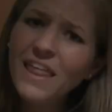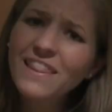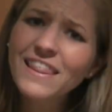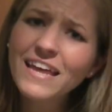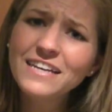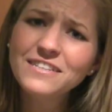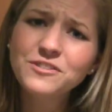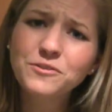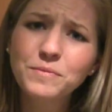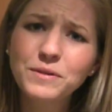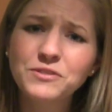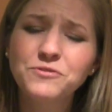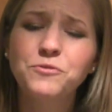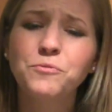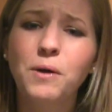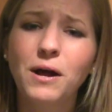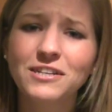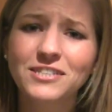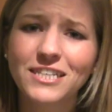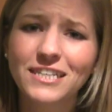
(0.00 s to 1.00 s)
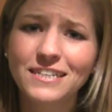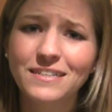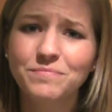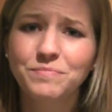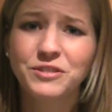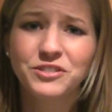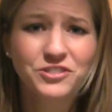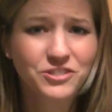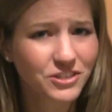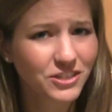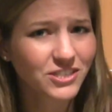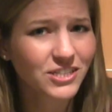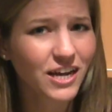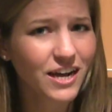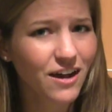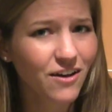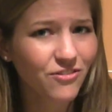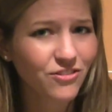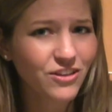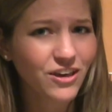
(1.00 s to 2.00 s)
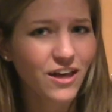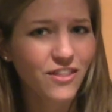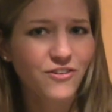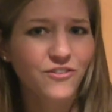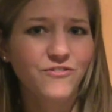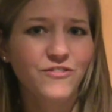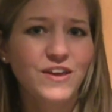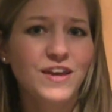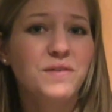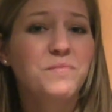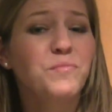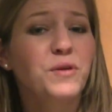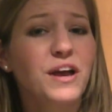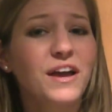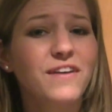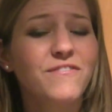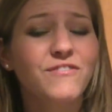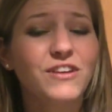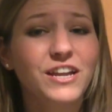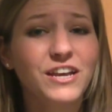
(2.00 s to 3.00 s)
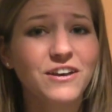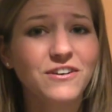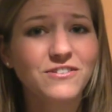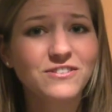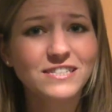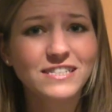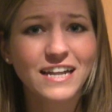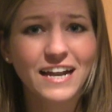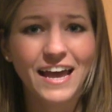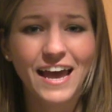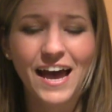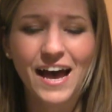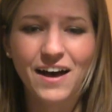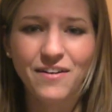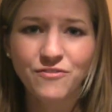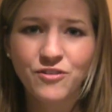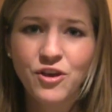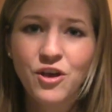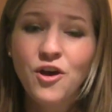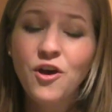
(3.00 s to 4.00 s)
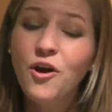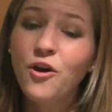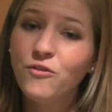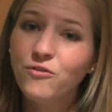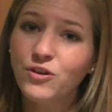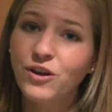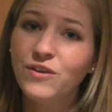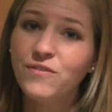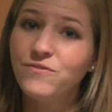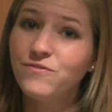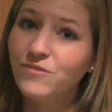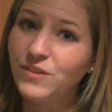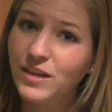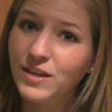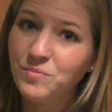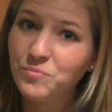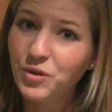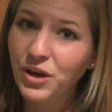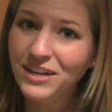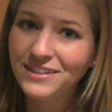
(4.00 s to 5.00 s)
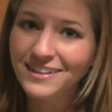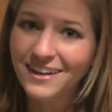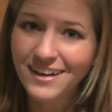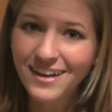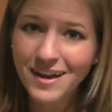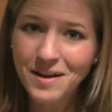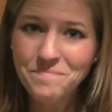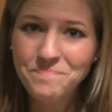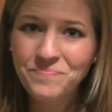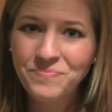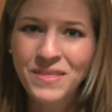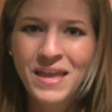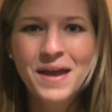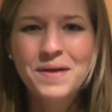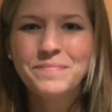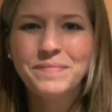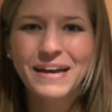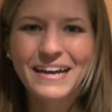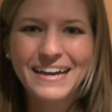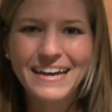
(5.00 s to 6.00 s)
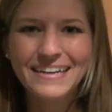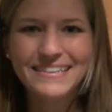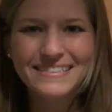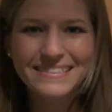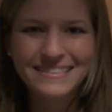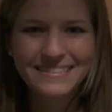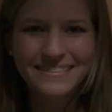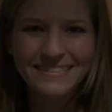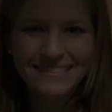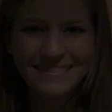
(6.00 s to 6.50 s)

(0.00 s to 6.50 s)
Thanks so much for watching and be sure to check out the other Vegan Break videos that I have over at veganbreak.com. Bye guys.